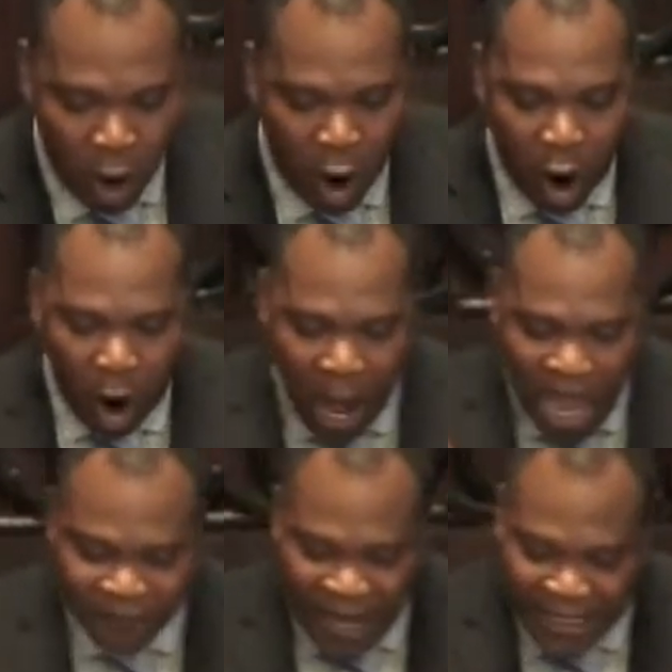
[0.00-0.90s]
or
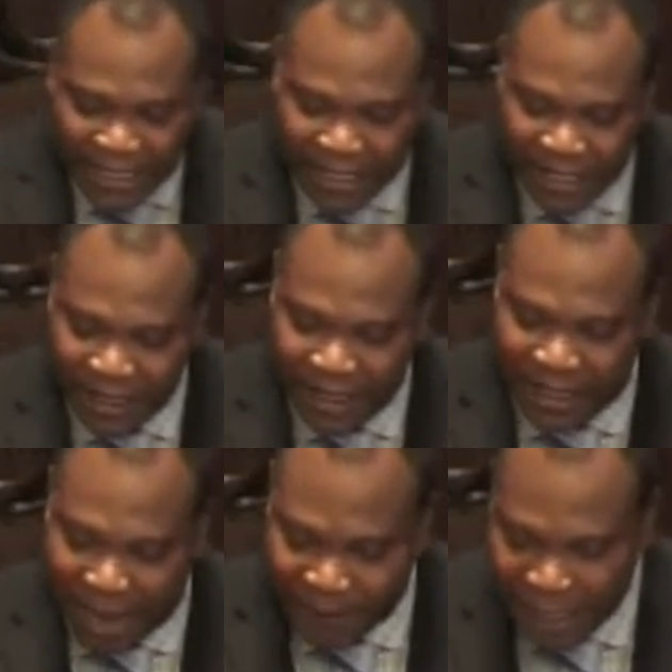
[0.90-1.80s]
ever he
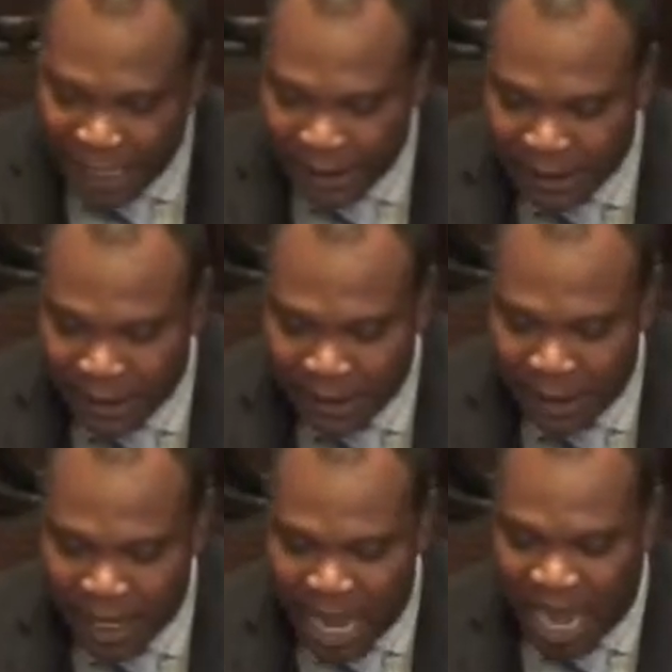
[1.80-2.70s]
come near,
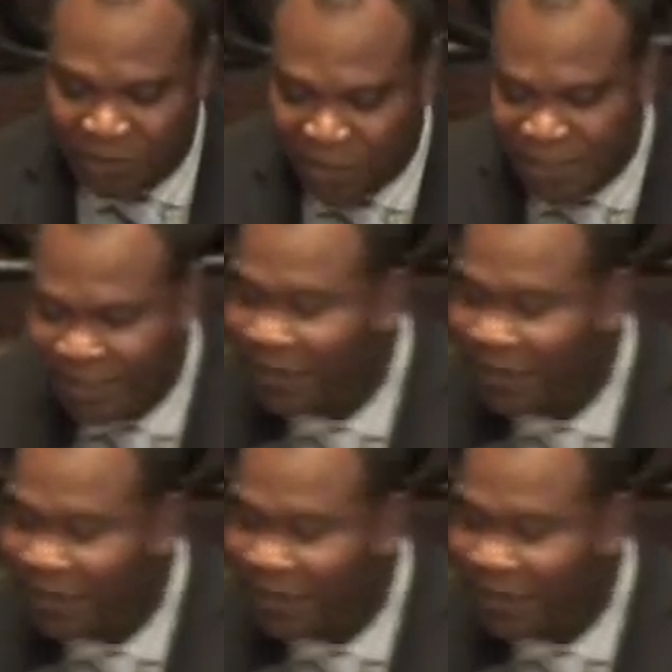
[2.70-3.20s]
are ready